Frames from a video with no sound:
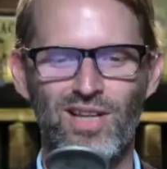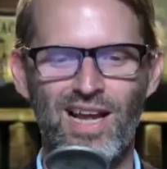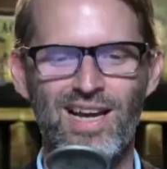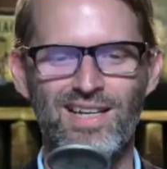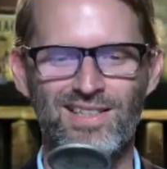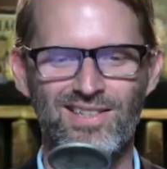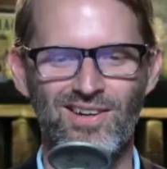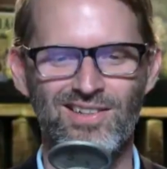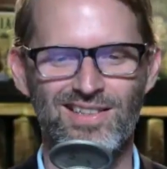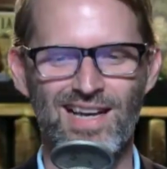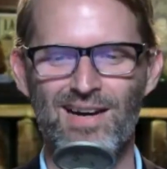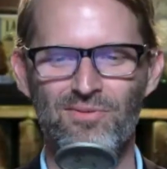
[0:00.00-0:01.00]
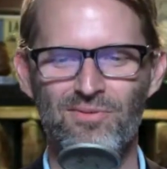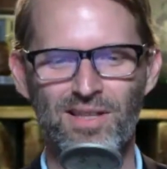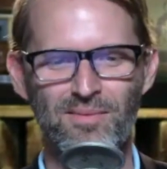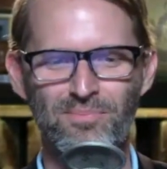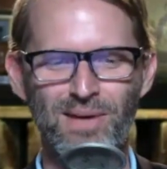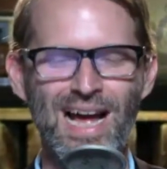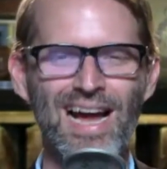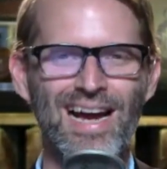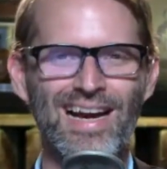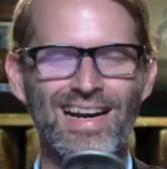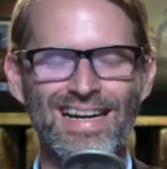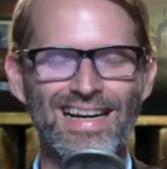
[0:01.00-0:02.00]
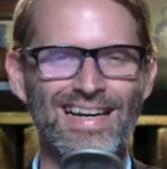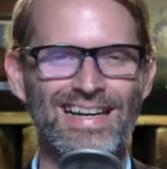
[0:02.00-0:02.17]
eight starts out with a bang.